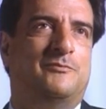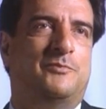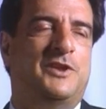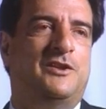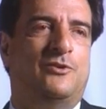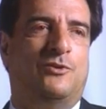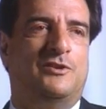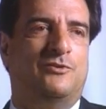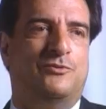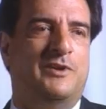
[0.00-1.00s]
be
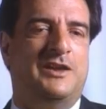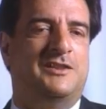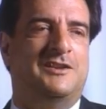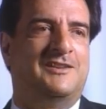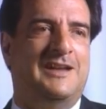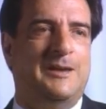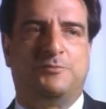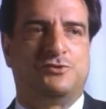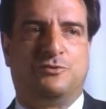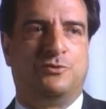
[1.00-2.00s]
other way than
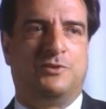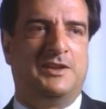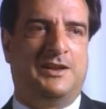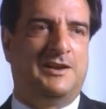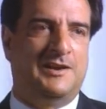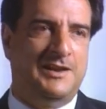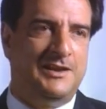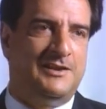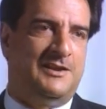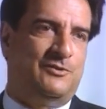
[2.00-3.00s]
absolutely
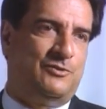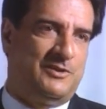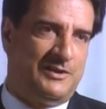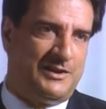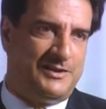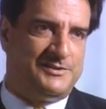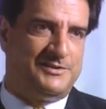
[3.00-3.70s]
clean and organized.